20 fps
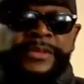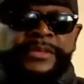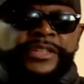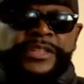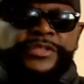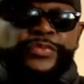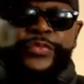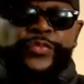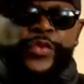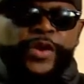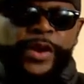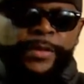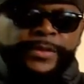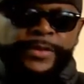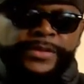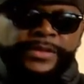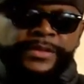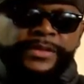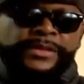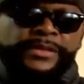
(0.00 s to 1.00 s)
This
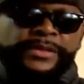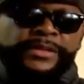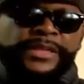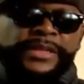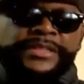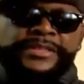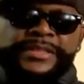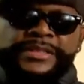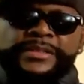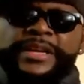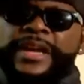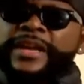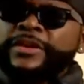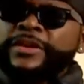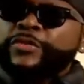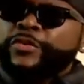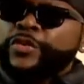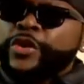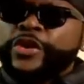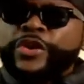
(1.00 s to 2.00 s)
woman, now,
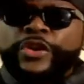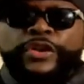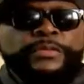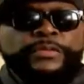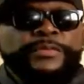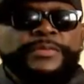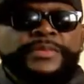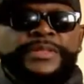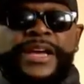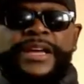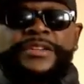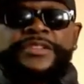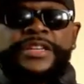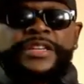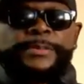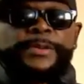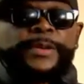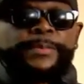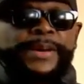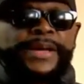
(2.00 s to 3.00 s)
world, y'all
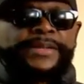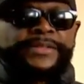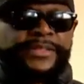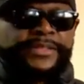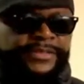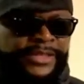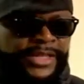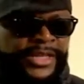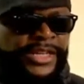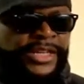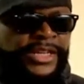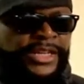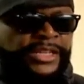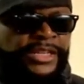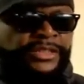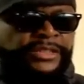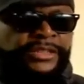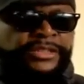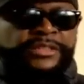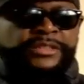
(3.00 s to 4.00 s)
tell me about this.
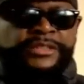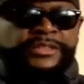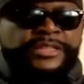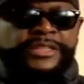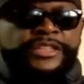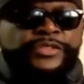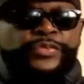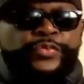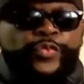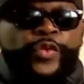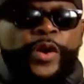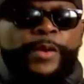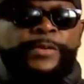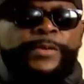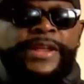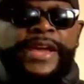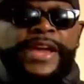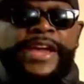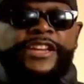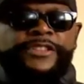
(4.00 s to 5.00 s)
This
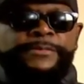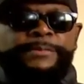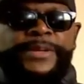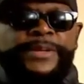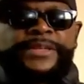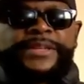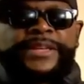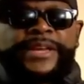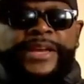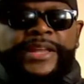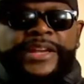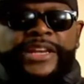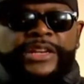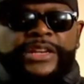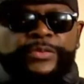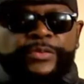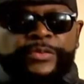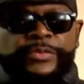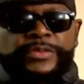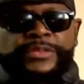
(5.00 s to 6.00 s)
woman has been
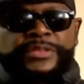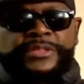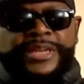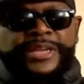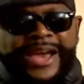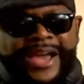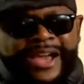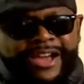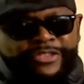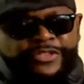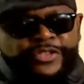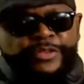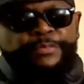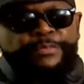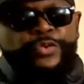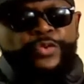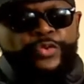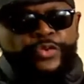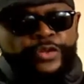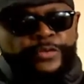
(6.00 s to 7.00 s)
getting child
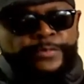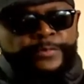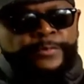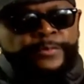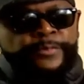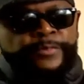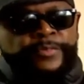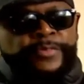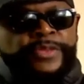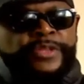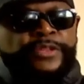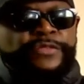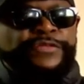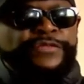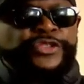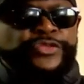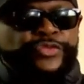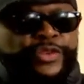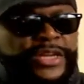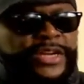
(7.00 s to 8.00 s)
support
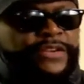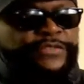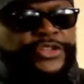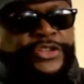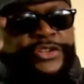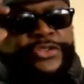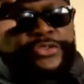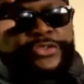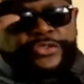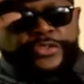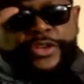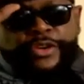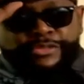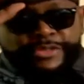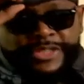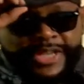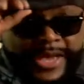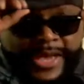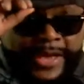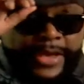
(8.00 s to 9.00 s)
for 12 years
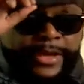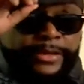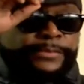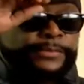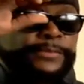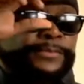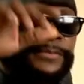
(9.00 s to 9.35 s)
on time.